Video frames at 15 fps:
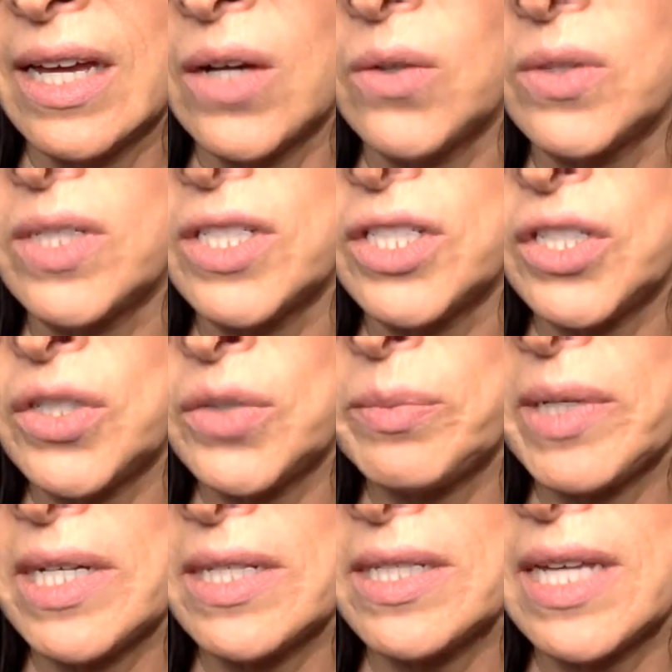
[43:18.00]
only two
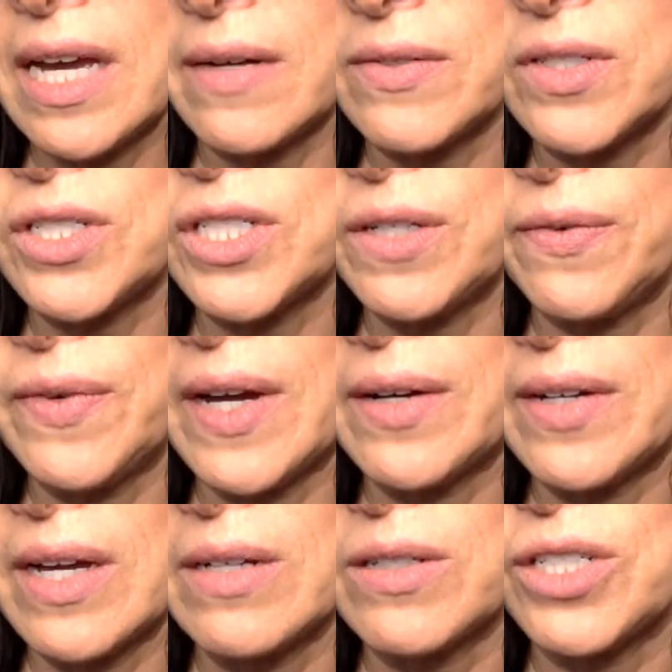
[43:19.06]
months after she
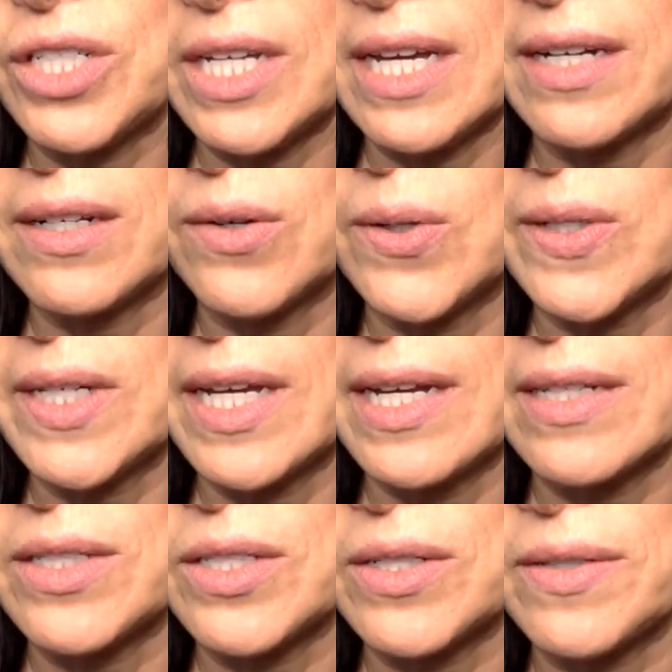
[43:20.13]
found out she had colon
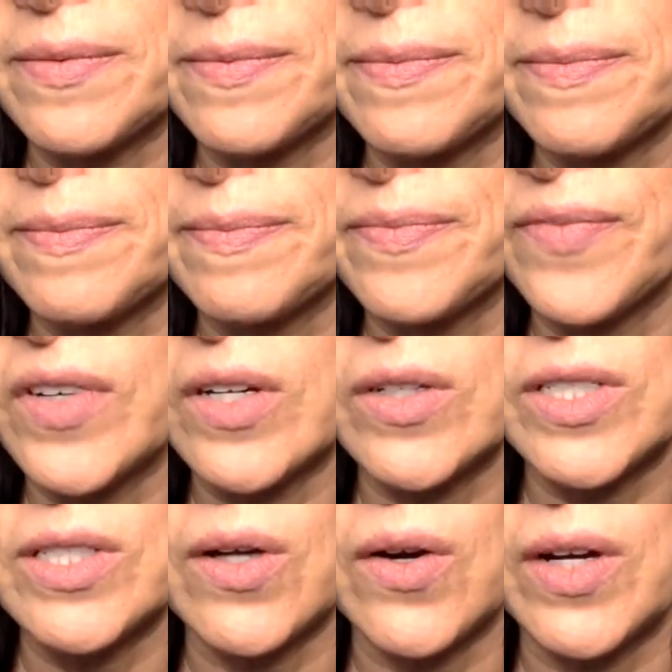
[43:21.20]
cancer. Very
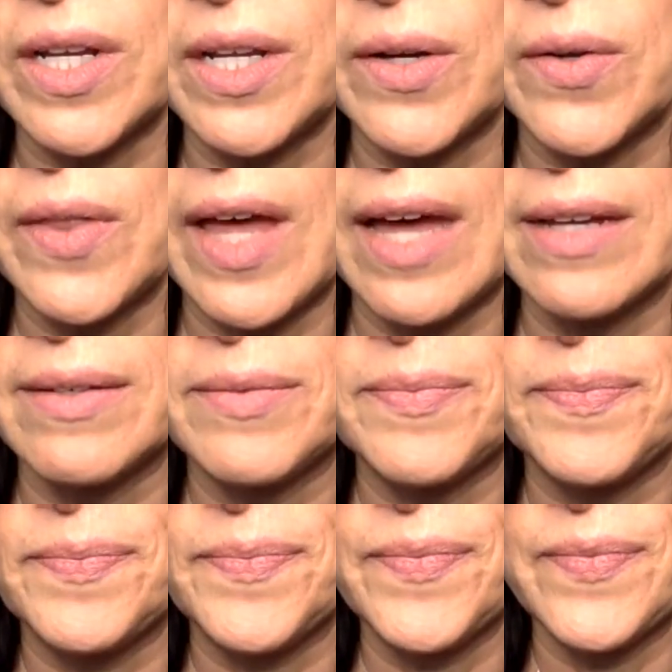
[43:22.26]
sorry to hear that.
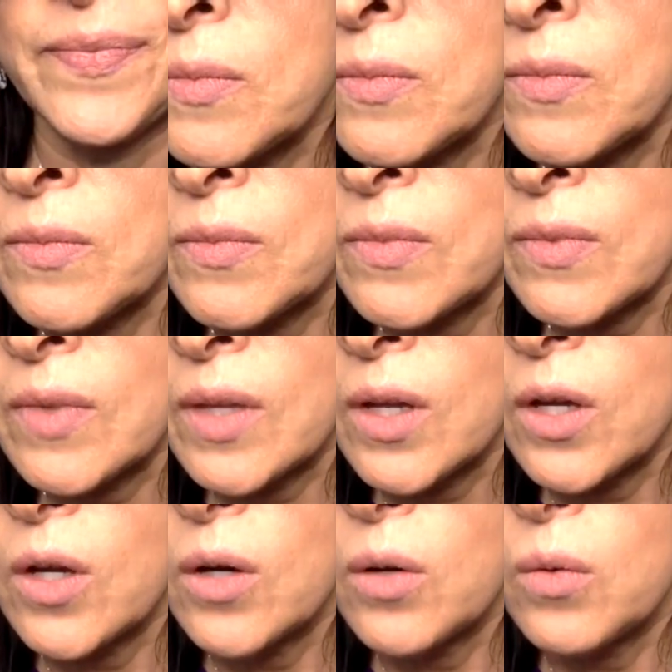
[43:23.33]

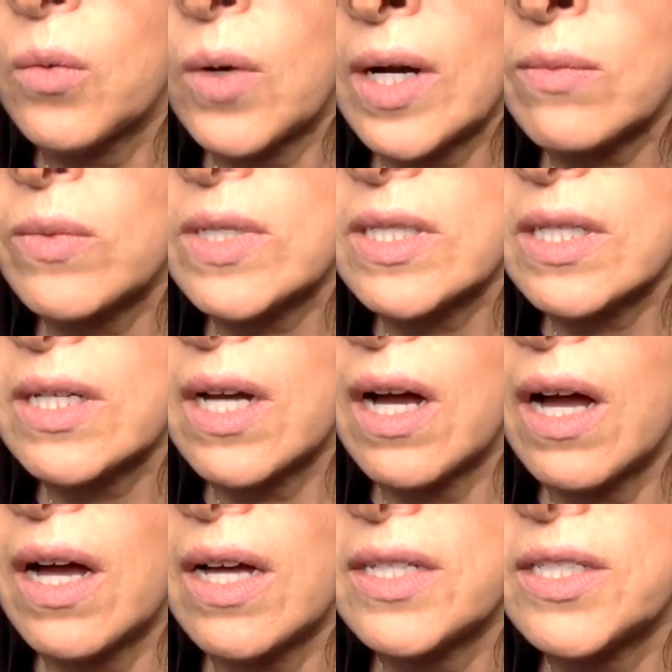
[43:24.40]
What was the
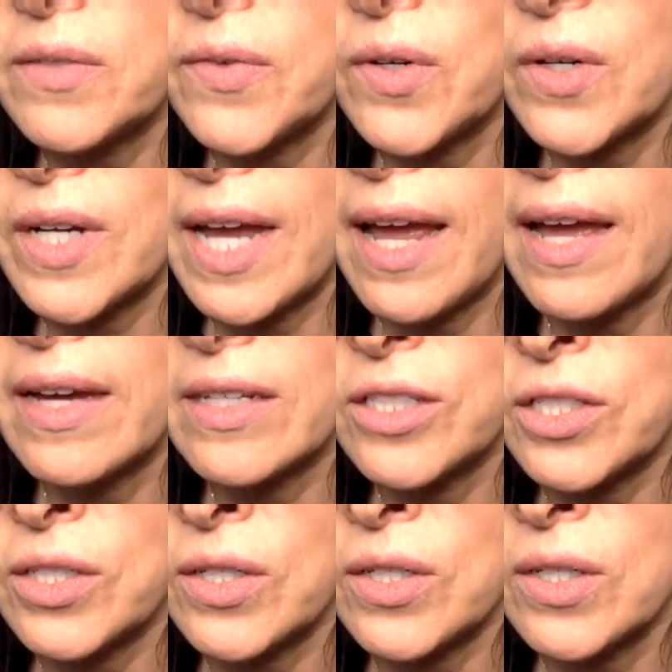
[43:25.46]
cause of her
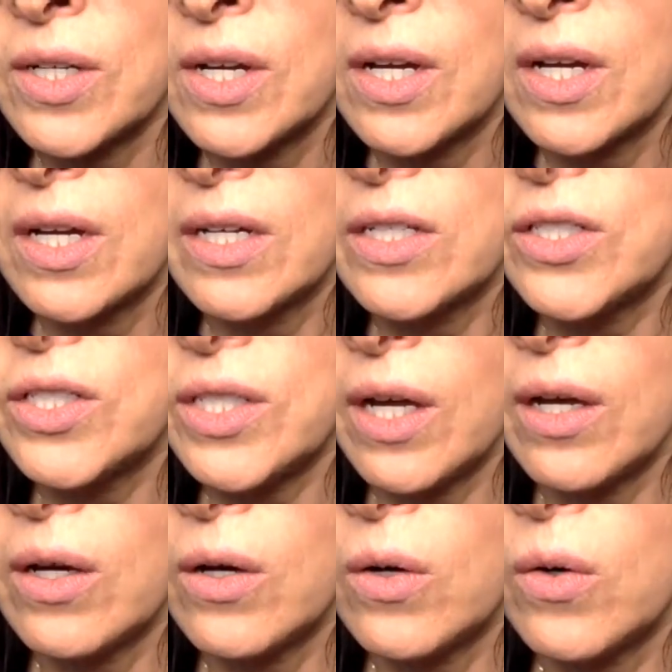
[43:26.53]
cancer?
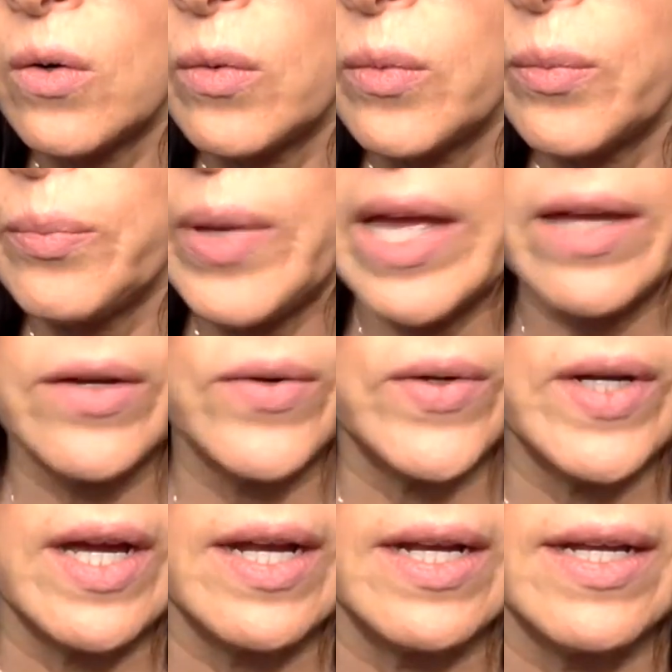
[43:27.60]
So,
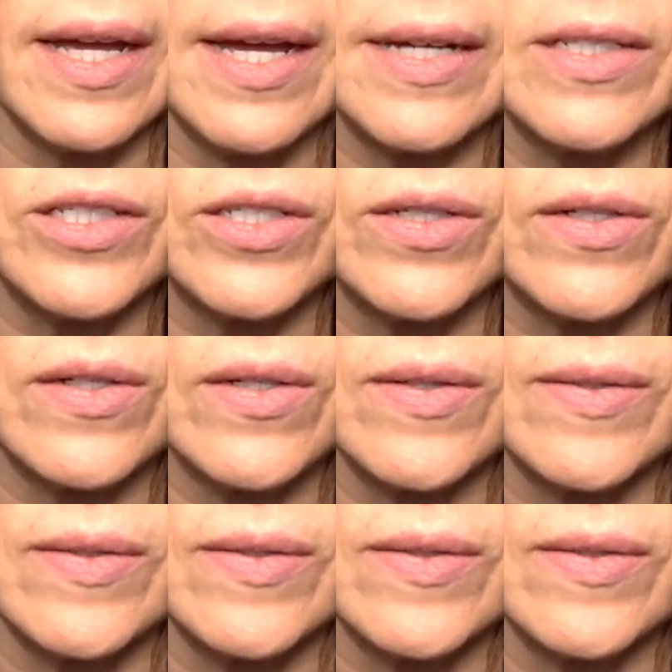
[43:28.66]
pancreatic cancer,